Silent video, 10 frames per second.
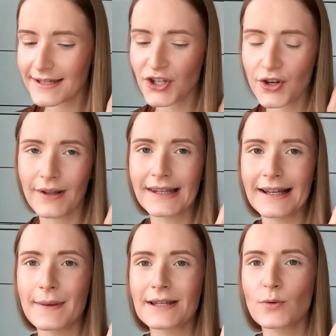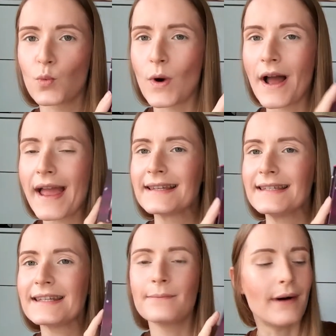let you know a little bit why I
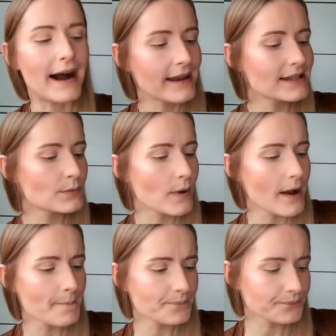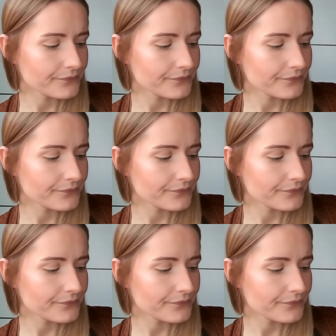did buy this one.